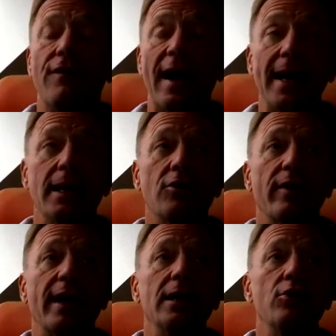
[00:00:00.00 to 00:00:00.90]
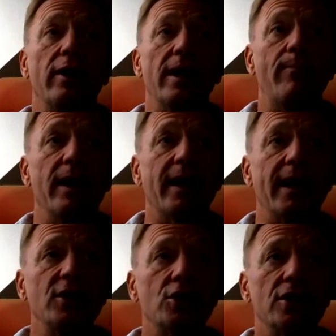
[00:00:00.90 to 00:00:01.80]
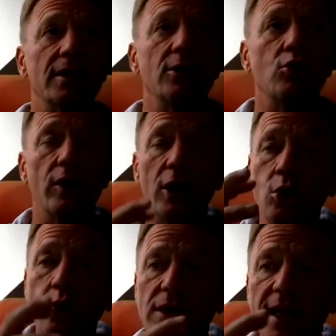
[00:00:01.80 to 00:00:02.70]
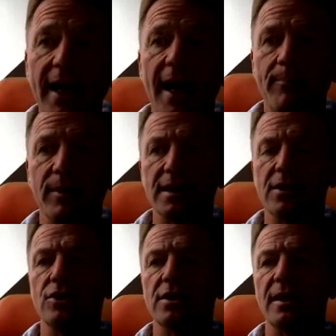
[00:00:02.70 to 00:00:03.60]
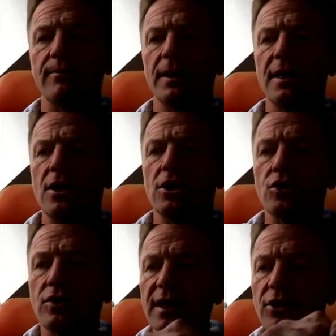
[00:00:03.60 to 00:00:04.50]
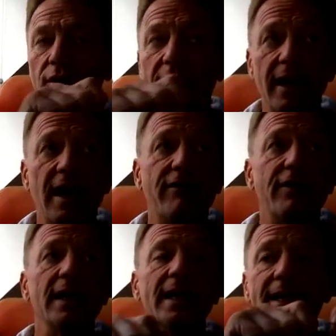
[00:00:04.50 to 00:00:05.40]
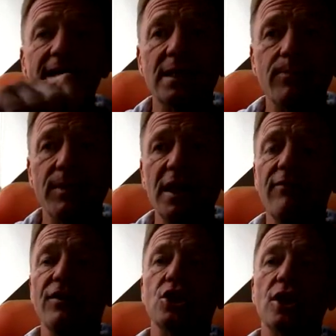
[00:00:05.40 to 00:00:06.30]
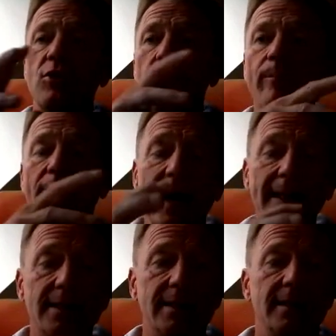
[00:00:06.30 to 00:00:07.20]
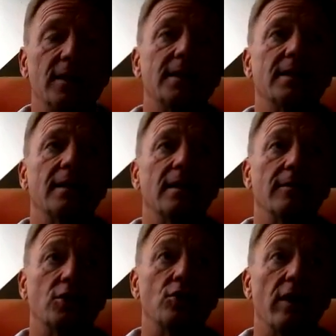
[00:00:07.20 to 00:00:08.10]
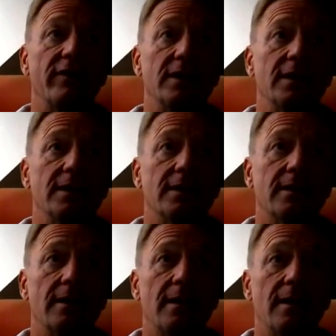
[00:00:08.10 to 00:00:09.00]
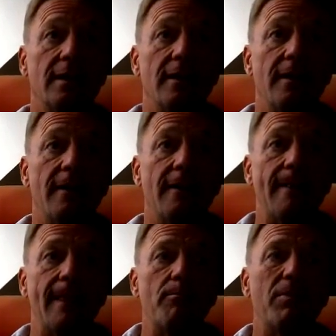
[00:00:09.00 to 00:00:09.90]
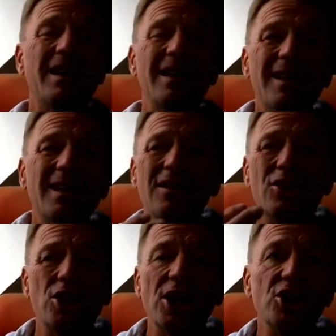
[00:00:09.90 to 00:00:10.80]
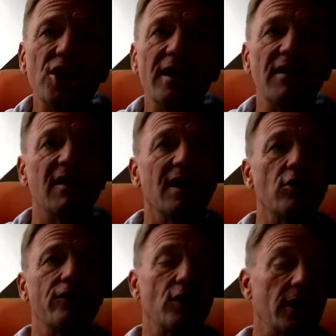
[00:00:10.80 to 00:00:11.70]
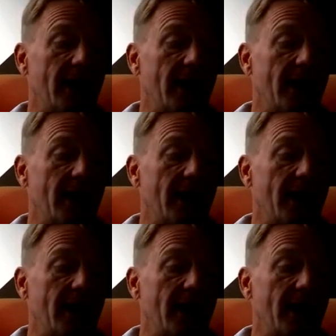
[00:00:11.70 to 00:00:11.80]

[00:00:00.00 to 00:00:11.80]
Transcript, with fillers: fine-grain your application into a loosely coupled system so that you can have an E S B which combines these uh, services. But it didn't change anything for